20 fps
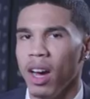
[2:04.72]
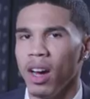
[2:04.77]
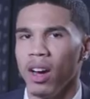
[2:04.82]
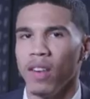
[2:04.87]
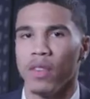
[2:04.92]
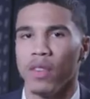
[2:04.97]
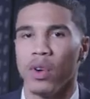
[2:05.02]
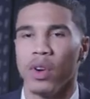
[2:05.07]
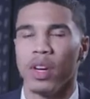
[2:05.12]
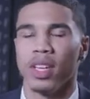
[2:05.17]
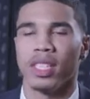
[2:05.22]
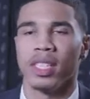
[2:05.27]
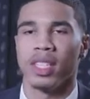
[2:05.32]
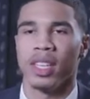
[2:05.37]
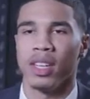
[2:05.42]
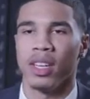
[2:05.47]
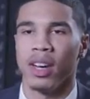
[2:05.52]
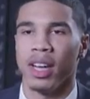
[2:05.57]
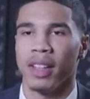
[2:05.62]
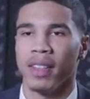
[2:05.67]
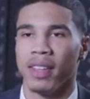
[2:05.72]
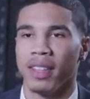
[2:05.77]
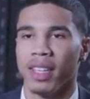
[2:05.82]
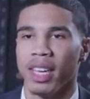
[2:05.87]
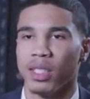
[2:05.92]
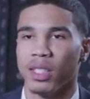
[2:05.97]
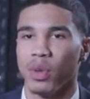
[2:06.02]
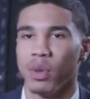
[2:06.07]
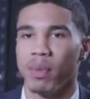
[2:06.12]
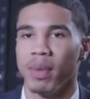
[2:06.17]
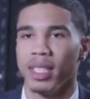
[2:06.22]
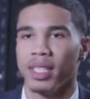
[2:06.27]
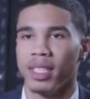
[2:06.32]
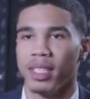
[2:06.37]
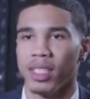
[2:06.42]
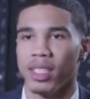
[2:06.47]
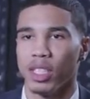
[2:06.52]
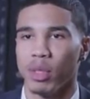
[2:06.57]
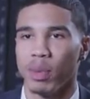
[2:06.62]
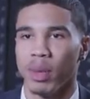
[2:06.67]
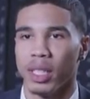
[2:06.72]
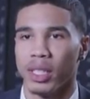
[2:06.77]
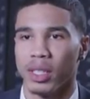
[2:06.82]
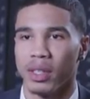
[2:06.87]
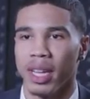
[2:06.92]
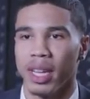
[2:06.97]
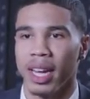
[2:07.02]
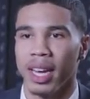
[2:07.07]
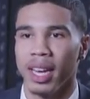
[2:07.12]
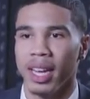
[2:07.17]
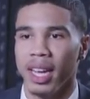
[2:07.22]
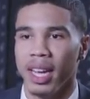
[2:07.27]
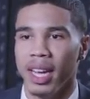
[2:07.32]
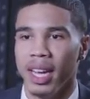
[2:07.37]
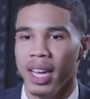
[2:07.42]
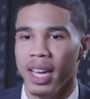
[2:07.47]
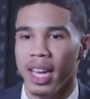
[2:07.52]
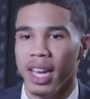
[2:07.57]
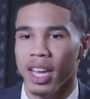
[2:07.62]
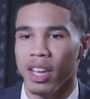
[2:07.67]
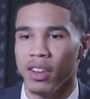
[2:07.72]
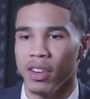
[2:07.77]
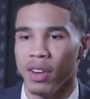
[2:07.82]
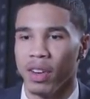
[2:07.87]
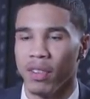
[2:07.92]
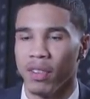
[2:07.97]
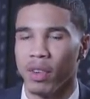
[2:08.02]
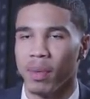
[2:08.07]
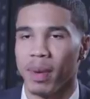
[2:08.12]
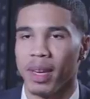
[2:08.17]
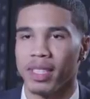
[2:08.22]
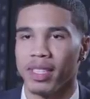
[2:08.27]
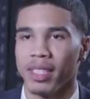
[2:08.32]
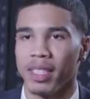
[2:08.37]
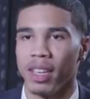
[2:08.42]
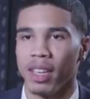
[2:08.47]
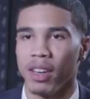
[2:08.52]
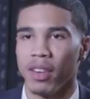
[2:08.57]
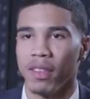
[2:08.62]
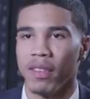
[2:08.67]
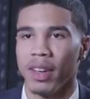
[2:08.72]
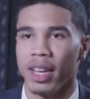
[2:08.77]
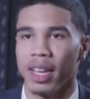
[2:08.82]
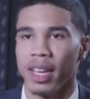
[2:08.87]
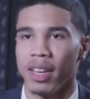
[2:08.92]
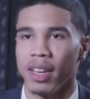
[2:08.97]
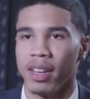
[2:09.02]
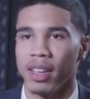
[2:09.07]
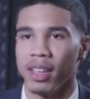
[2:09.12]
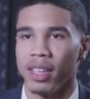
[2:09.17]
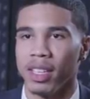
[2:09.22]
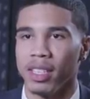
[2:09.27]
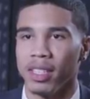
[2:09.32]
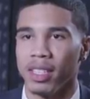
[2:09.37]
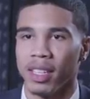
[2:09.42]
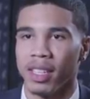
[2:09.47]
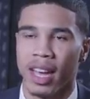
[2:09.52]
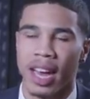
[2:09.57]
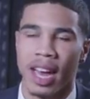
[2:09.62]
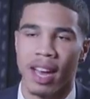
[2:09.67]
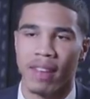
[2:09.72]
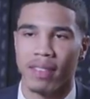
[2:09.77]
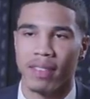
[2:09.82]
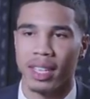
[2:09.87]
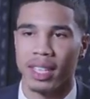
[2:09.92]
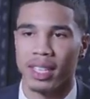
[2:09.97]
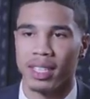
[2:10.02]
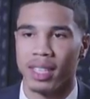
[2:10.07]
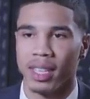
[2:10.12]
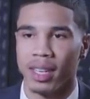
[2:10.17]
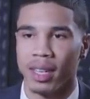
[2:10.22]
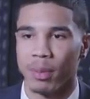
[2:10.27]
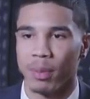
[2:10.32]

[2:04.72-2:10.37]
Of course, you know, I think that's what makes it so special that, you know, for myself and these other athletes,